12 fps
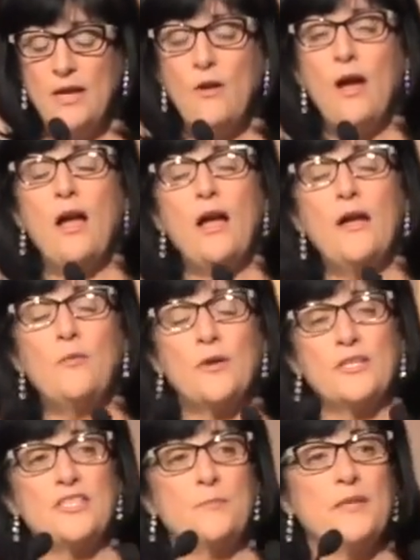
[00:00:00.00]
Now, I
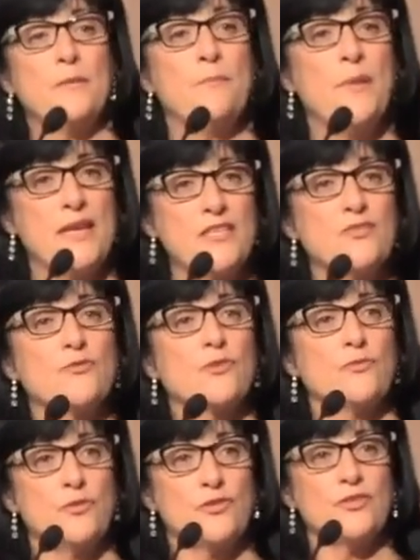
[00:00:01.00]
wanted to be the best
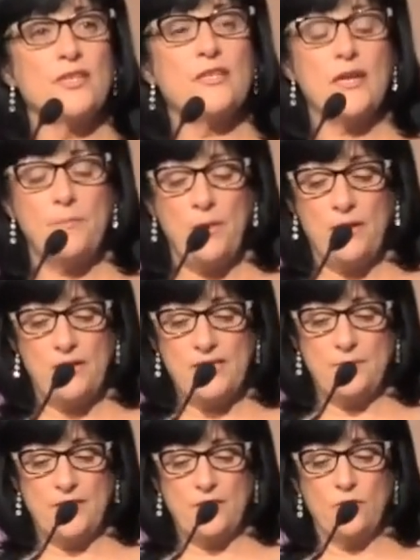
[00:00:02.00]
recruiter that I
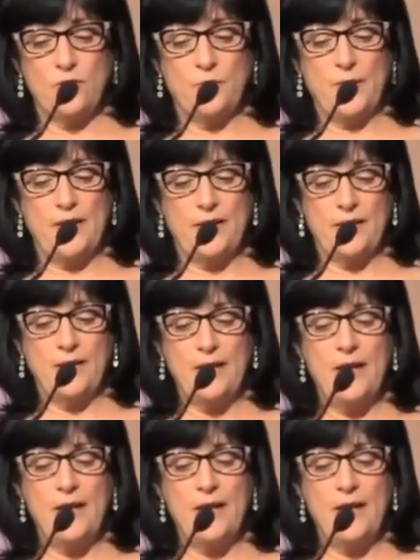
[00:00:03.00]
possibly could be,